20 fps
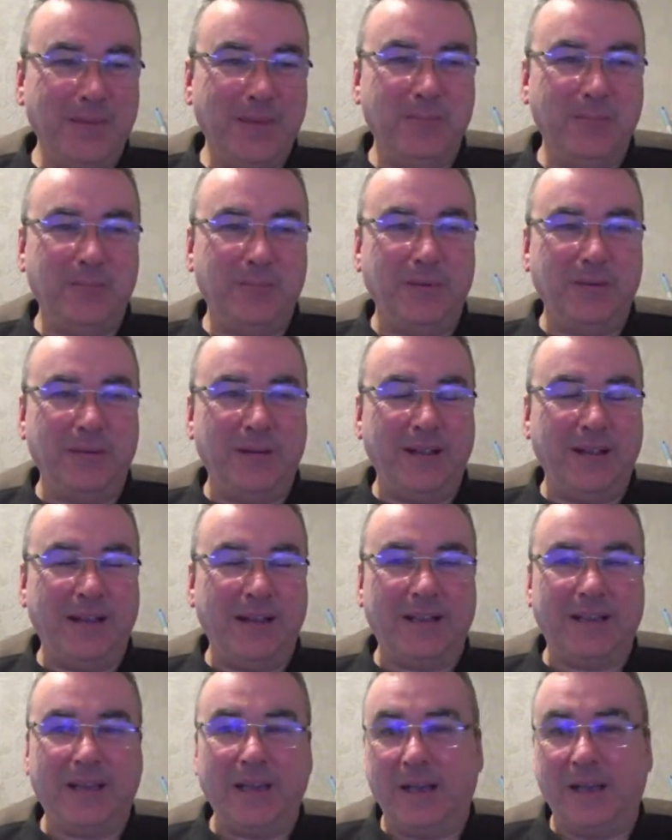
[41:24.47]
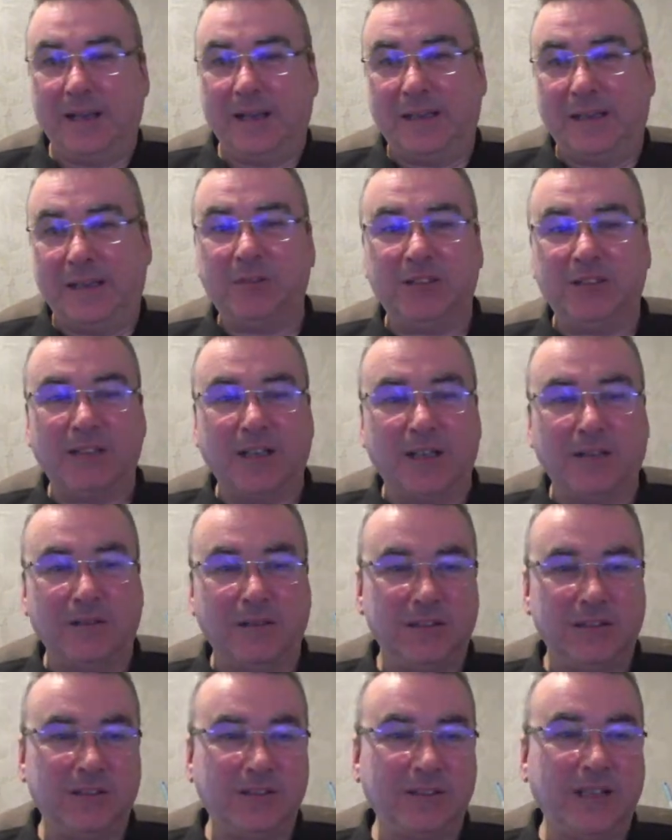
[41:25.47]
But I keep the
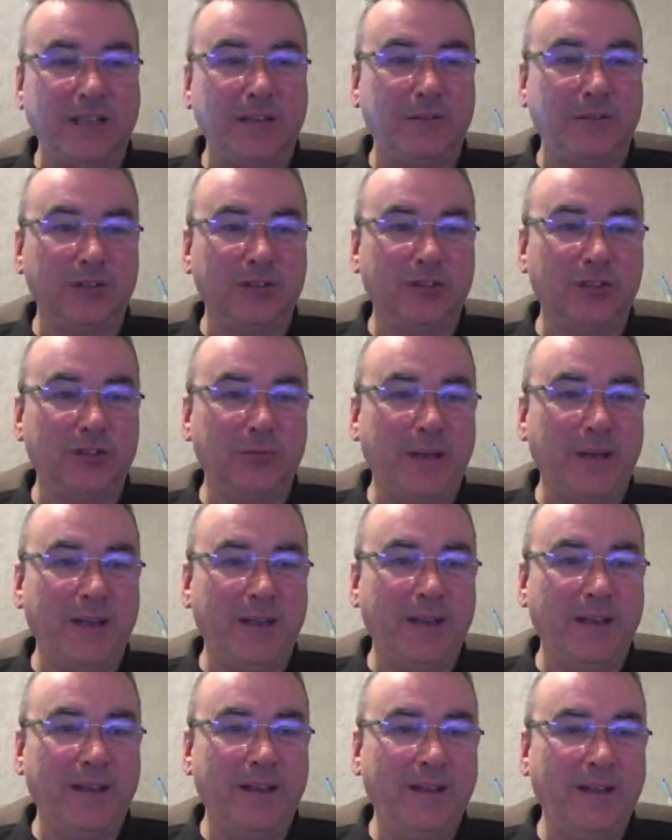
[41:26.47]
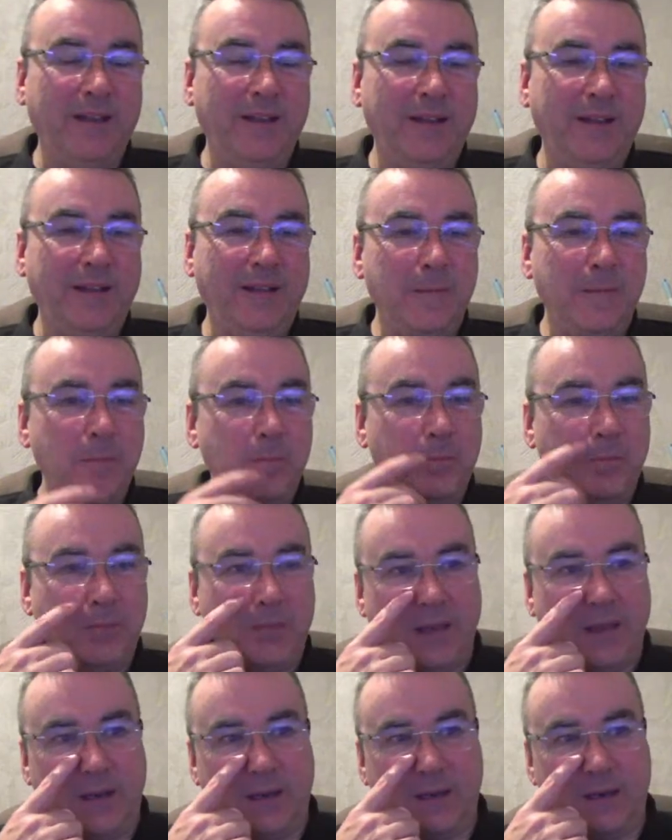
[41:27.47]
Stealth as a spare.
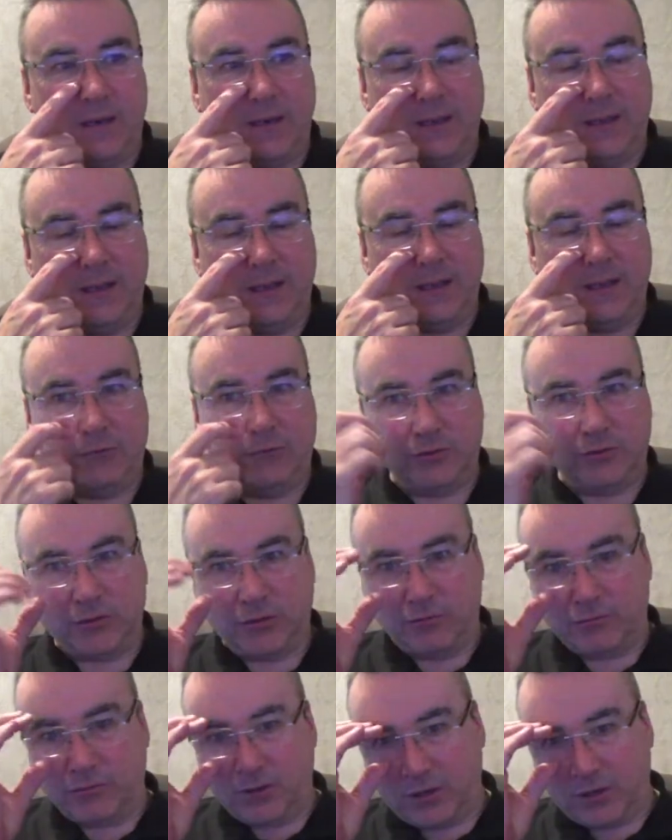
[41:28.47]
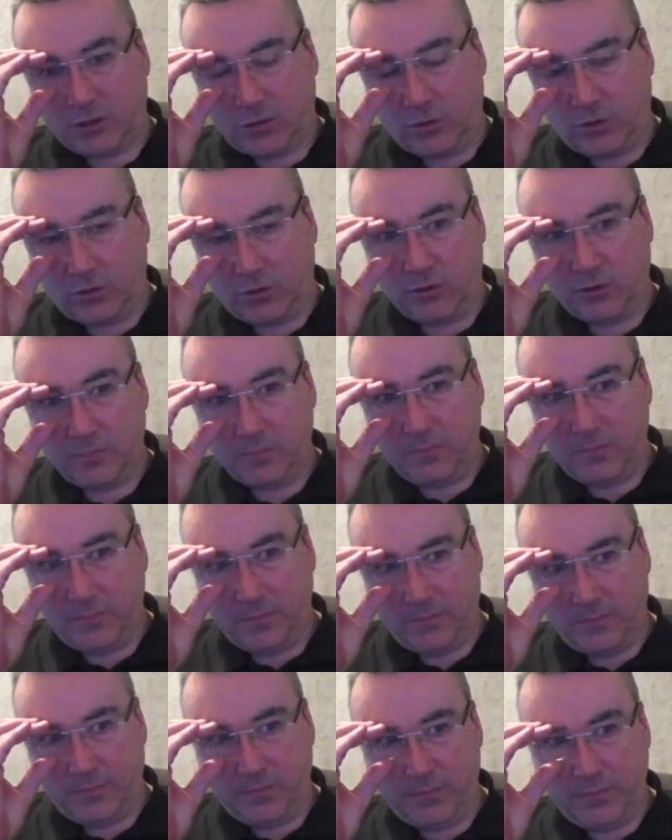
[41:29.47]
And I've also got a Corum,
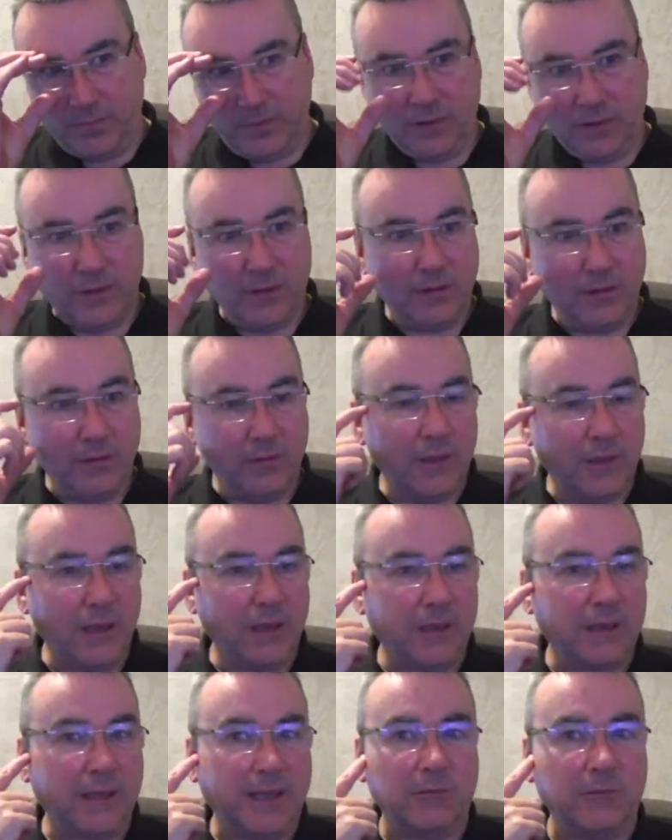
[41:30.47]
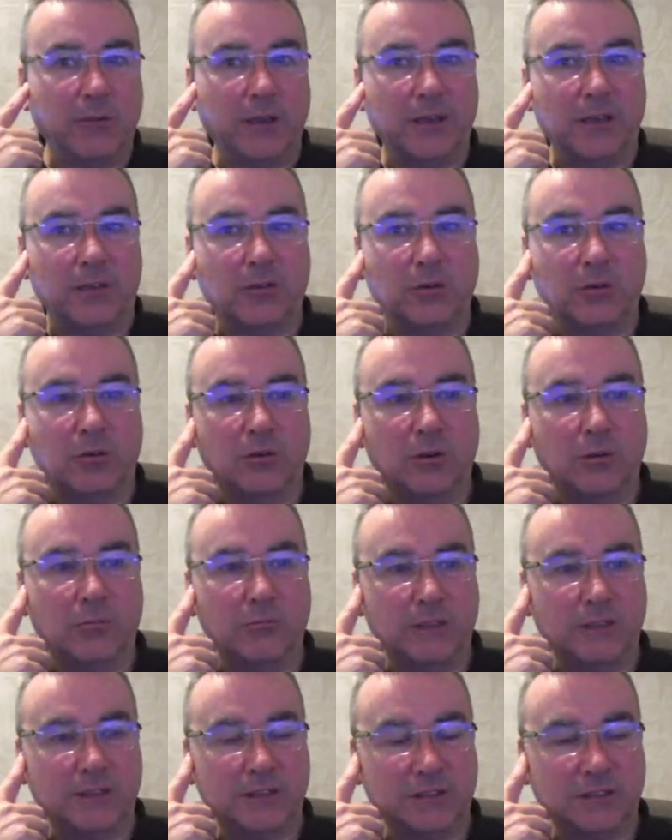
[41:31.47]
a lightweight Corum,
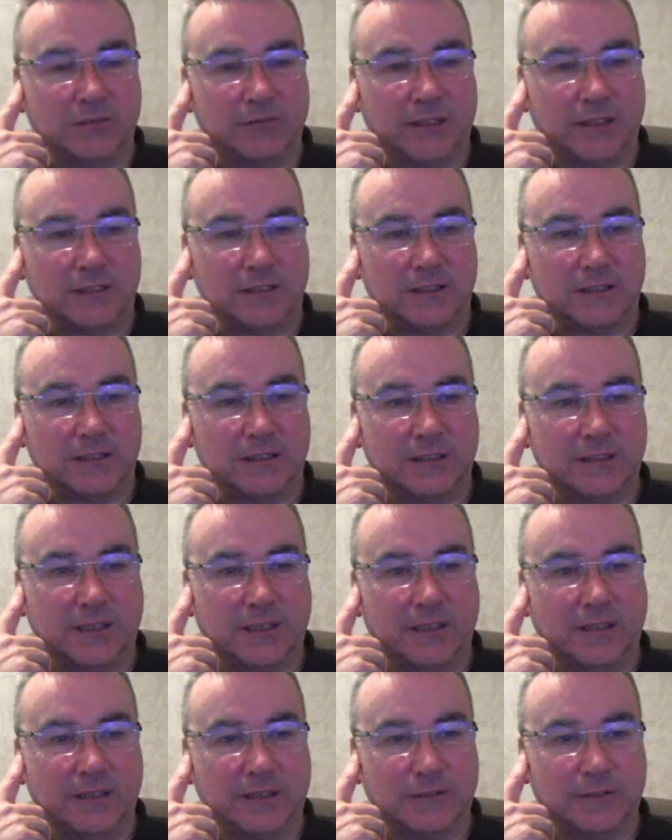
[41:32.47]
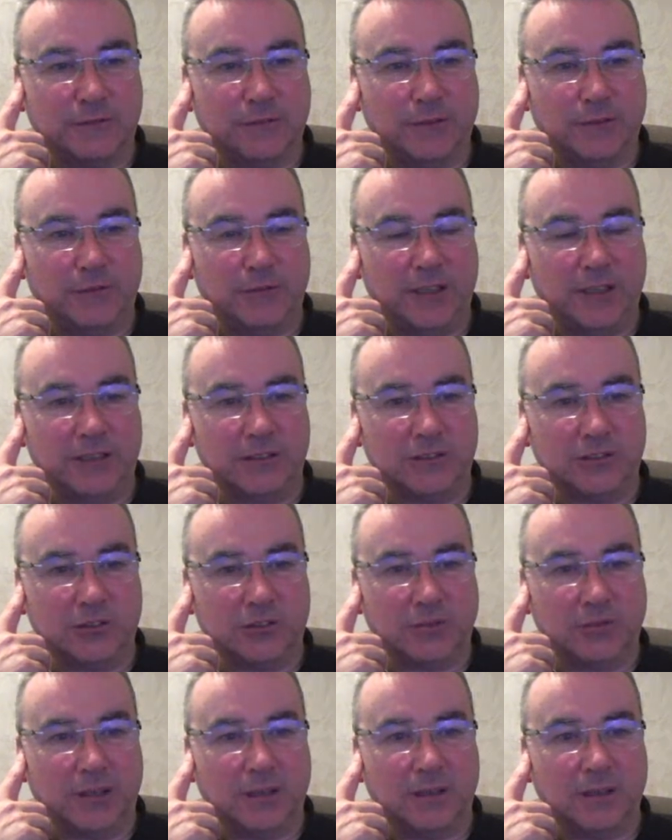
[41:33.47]
which is fantastic. That's 50-inch
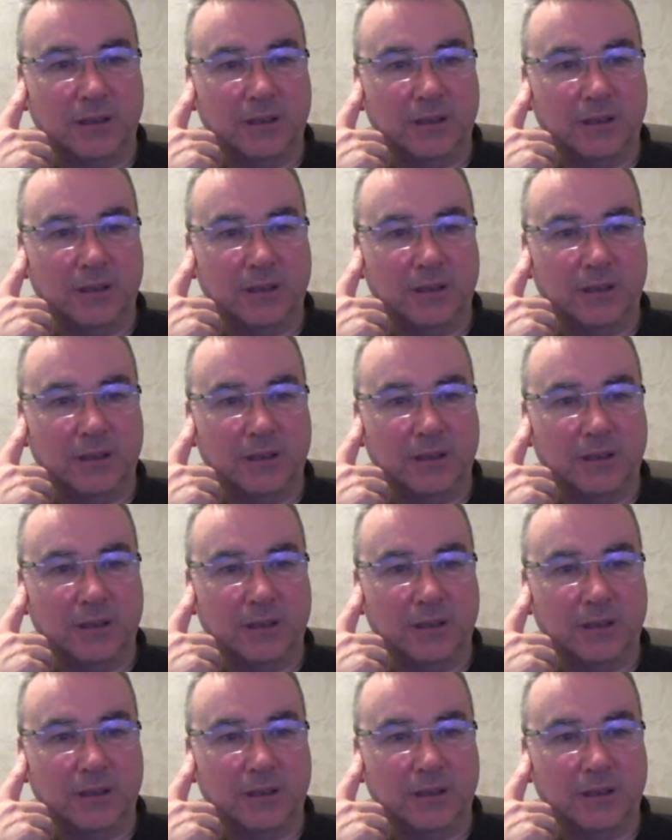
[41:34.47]
as well.